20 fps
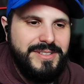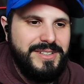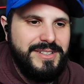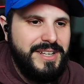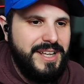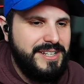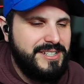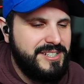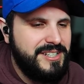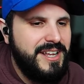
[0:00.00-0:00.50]

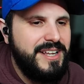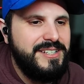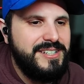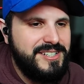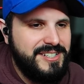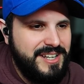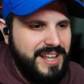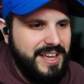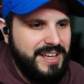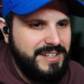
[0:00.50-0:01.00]
It's
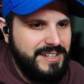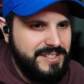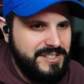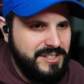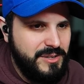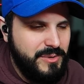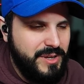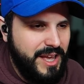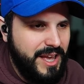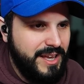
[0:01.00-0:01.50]
Stan. It's
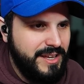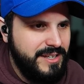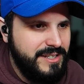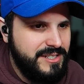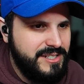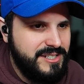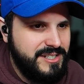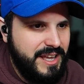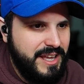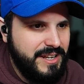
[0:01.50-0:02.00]
okay.
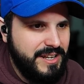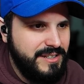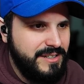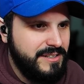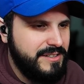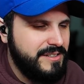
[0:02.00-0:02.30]
It's Stan.